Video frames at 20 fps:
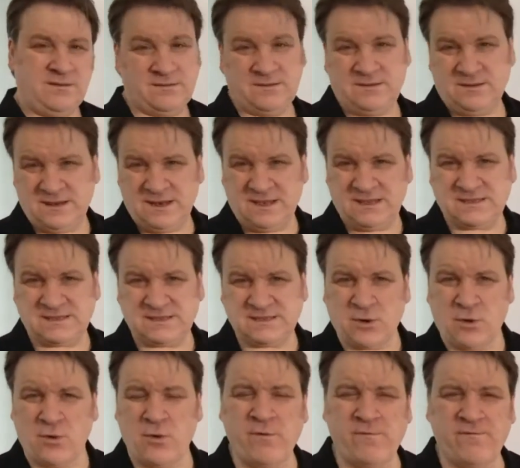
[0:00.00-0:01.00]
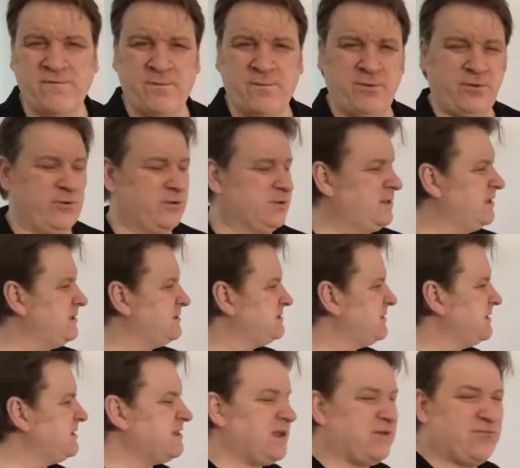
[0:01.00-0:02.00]
Let's go overboard. Let's say
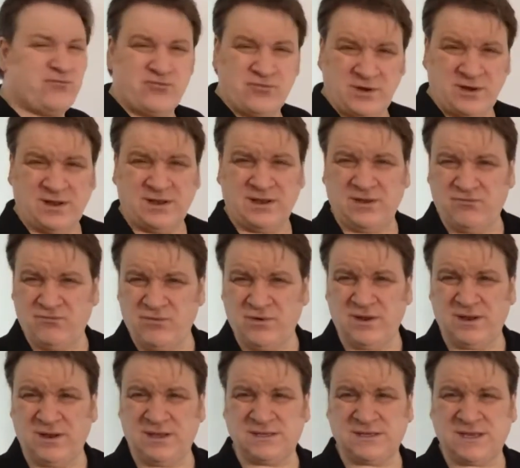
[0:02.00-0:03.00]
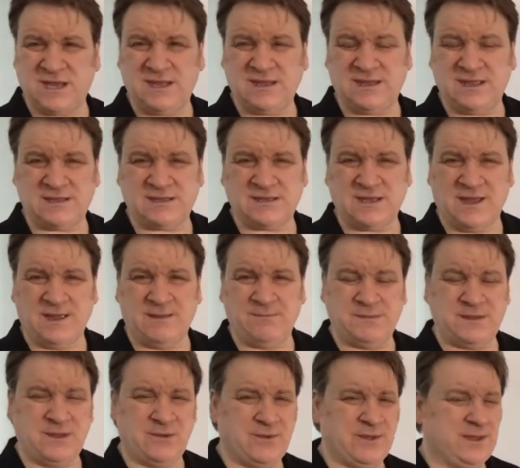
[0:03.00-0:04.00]
they really, really take their time
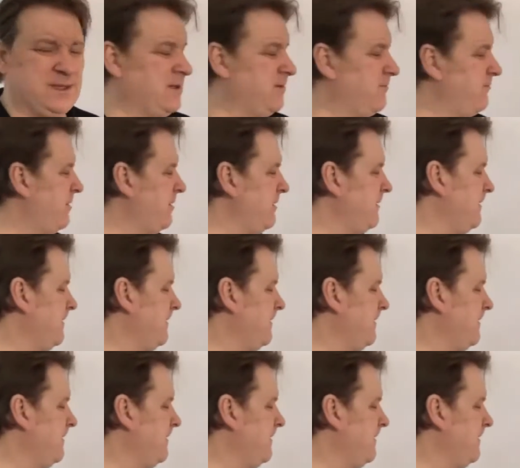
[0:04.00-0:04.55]
doing it, right?